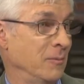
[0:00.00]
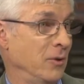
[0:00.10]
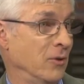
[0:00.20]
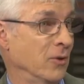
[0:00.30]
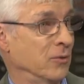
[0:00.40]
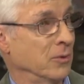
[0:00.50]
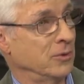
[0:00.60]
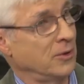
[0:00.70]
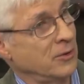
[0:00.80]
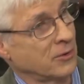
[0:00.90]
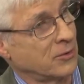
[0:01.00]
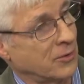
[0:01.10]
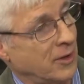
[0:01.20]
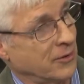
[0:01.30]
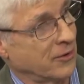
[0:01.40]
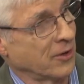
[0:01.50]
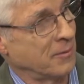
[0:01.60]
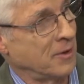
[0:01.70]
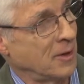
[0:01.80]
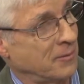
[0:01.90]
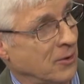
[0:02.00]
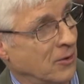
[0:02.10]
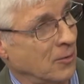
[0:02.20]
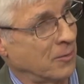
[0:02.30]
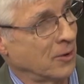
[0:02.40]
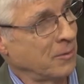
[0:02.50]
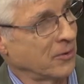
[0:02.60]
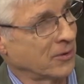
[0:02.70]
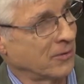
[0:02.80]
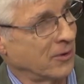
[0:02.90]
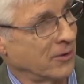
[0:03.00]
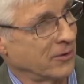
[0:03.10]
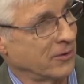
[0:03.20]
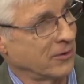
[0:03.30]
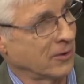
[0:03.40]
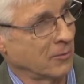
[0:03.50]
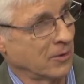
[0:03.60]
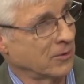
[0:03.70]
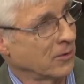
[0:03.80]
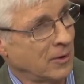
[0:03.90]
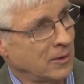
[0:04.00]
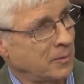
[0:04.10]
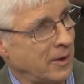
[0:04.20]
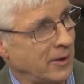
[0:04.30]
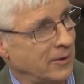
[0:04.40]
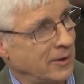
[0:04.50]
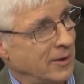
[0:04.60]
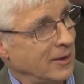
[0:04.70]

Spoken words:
Because when Jesus tried to sum up the whole purpose of all this, he said what it's all about